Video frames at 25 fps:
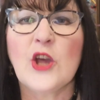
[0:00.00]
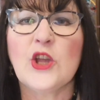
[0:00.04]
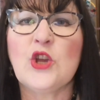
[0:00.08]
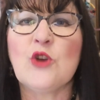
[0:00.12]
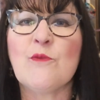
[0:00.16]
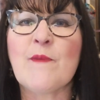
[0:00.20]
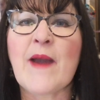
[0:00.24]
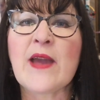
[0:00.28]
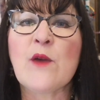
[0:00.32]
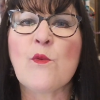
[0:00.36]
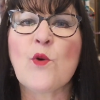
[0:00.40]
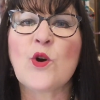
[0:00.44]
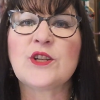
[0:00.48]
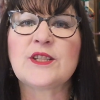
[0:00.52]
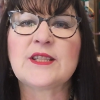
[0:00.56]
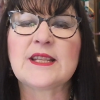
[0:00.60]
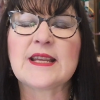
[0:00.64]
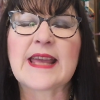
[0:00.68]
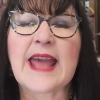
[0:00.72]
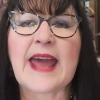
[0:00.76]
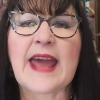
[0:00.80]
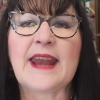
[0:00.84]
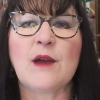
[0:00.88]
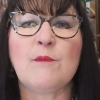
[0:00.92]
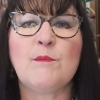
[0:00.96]
You may want
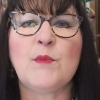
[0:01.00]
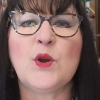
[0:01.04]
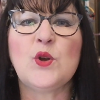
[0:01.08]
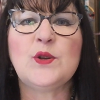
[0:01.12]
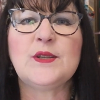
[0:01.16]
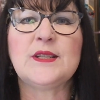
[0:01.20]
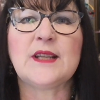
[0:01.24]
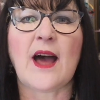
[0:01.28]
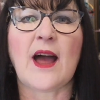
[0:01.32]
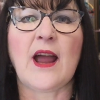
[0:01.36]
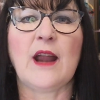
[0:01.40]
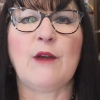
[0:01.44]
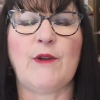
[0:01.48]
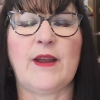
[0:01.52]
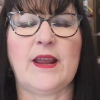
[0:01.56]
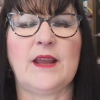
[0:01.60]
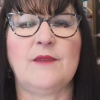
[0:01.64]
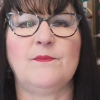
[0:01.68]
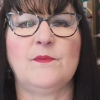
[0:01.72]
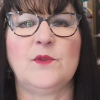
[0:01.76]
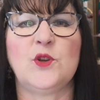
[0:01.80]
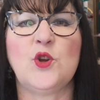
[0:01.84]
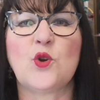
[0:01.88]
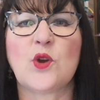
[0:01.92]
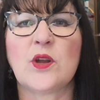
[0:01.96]
to get a mood
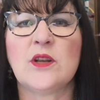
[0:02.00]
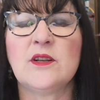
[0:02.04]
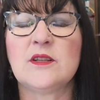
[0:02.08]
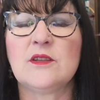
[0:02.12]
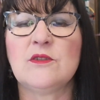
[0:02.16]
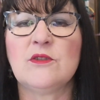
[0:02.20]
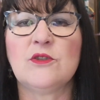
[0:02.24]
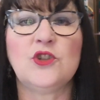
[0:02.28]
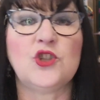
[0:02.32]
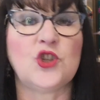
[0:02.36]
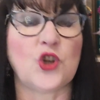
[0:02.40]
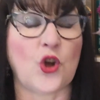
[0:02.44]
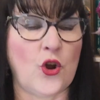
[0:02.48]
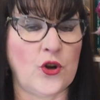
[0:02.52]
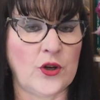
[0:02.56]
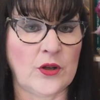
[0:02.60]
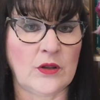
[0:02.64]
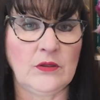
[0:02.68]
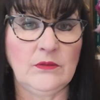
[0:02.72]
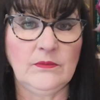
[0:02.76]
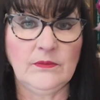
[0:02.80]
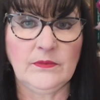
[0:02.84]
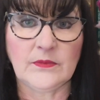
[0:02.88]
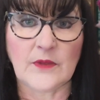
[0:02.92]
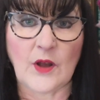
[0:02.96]
diary. You can
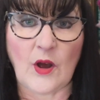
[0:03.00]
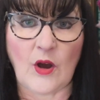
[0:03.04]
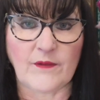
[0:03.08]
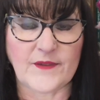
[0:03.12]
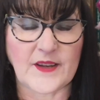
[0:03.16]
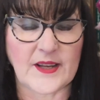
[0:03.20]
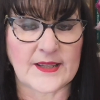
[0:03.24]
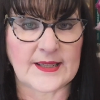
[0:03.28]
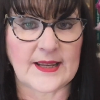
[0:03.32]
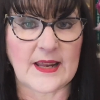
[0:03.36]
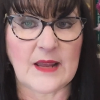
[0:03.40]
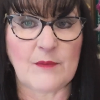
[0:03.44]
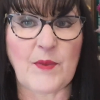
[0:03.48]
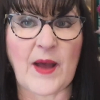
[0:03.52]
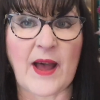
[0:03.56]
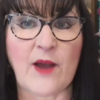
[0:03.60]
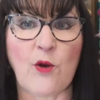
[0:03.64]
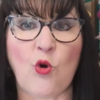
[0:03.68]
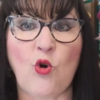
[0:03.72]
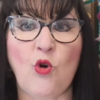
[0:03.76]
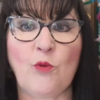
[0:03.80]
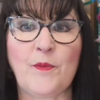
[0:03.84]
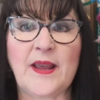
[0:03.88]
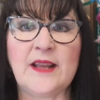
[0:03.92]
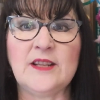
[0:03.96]
journal, obviously, by
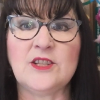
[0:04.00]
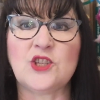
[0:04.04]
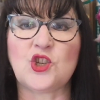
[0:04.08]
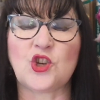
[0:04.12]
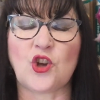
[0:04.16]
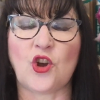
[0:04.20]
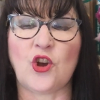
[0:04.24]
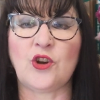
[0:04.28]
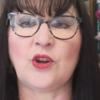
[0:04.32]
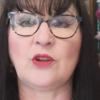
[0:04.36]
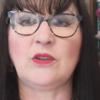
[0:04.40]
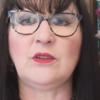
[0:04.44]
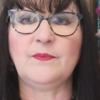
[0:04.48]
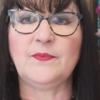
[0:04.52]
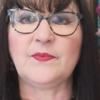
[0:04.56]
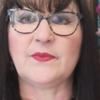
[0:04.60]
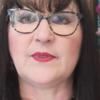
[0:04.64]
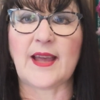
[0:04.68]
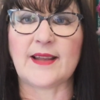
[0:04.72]
all means, journal.